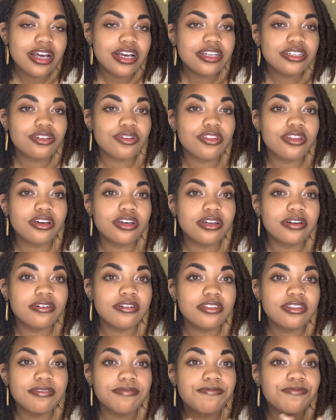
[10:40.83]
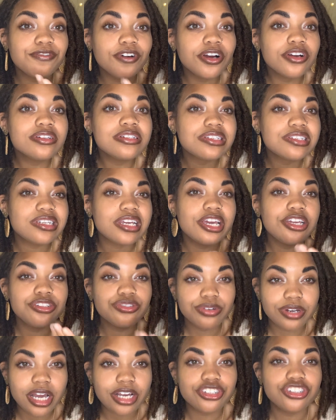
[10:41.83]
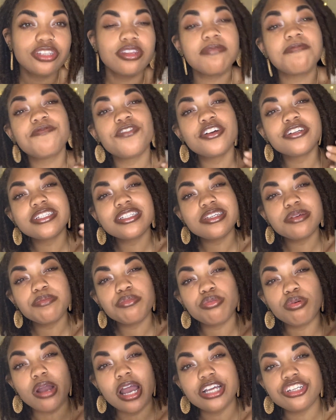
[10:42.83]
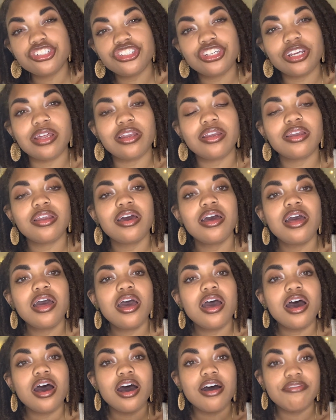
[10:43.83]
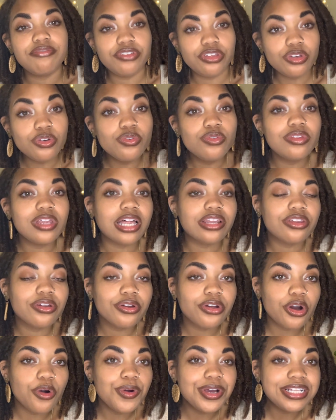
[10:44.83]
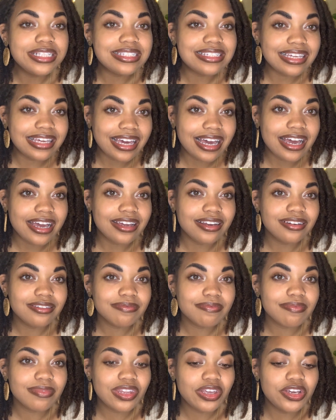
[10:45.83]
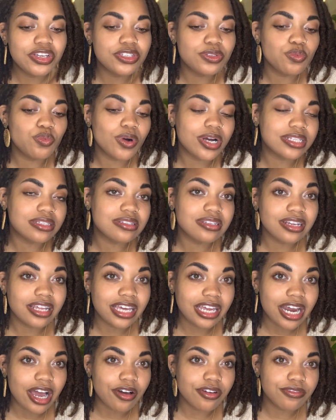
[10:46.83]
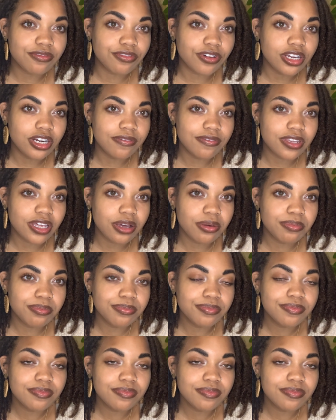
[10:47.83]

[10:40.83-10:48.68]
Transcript: So the first introduction, the first impression of you that they're going to get is what's laid out in front of them.